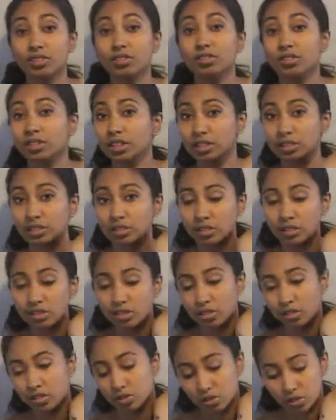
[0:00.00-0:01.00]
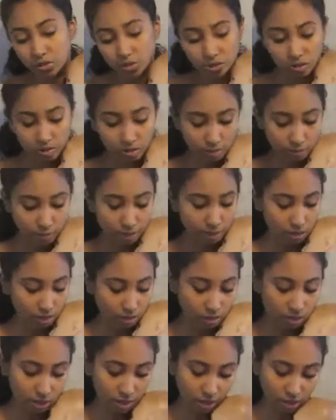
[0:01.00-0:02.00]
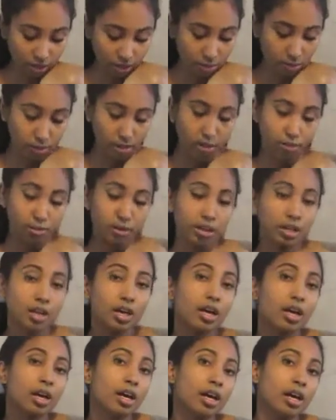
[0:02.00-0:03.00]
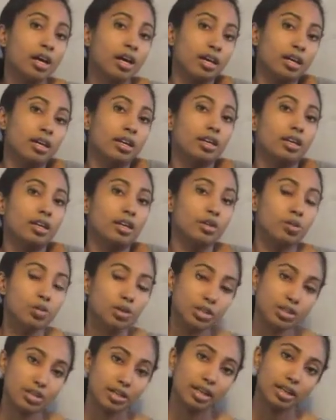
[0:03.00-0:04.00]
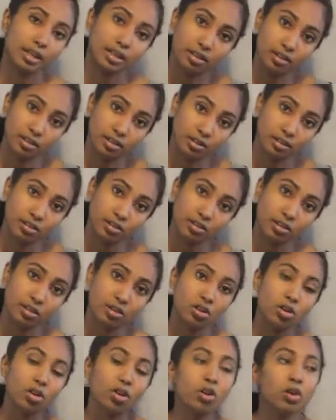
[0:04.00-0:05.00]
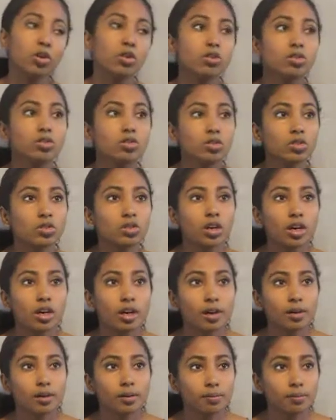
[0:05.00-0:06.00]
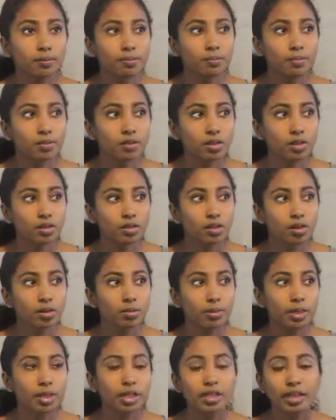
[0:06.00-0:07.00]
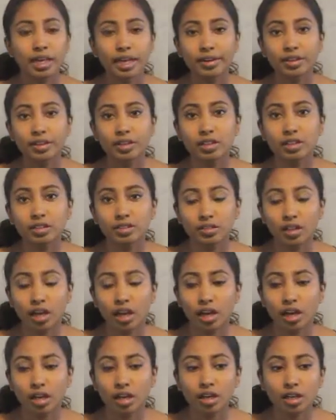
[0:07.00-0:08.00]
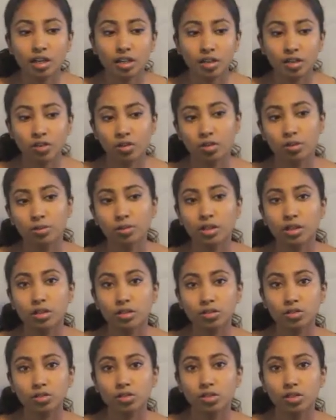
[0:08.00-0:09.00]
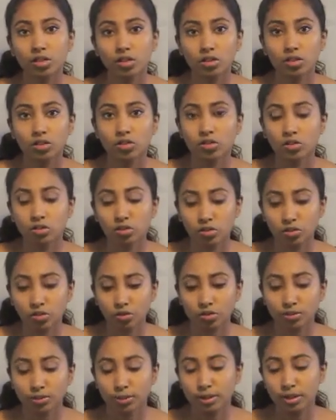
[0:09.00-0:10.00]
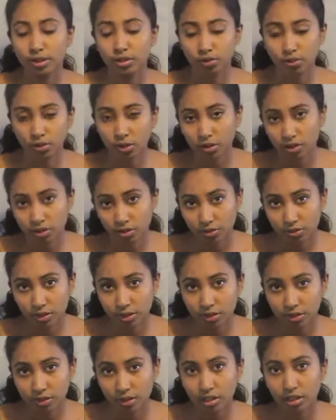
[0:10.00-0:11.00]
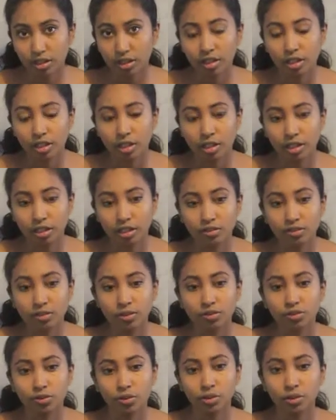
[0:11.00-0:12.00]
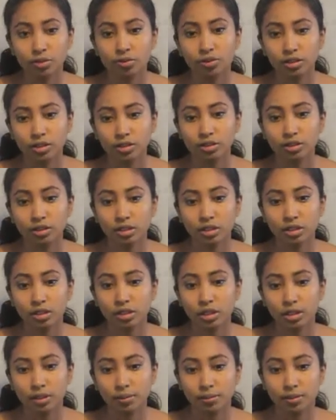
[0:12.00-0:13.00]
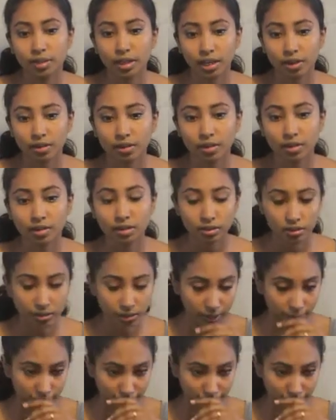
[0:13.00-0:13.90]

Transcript: and rest. So it's better to carry baby inwards like this. Also, not many carriers are ergonomic to be forward facing, and even forward facing carriers,